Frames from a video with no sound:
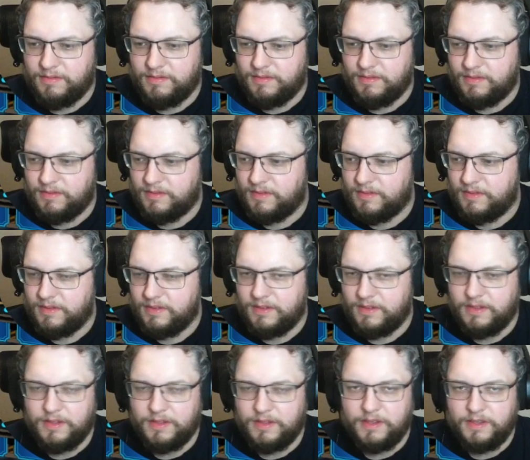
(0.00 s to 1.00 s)

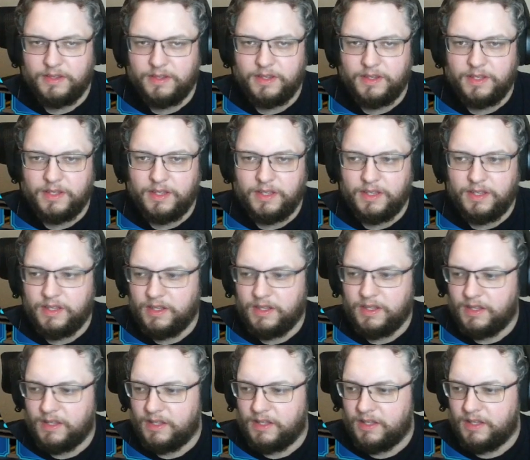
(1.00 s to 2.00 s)

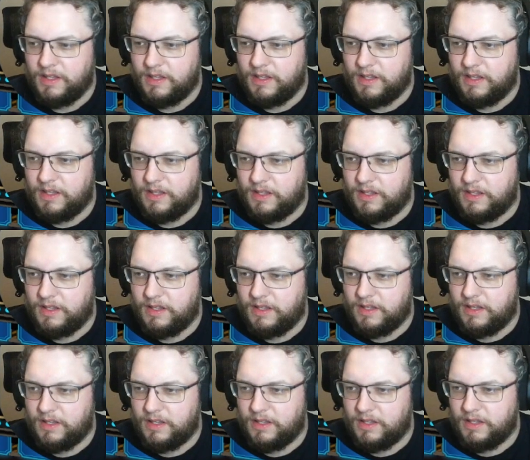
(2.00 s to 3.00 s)

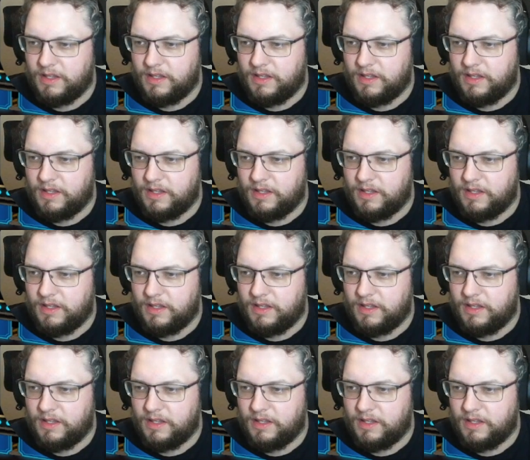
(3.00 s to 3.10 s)
[no speech]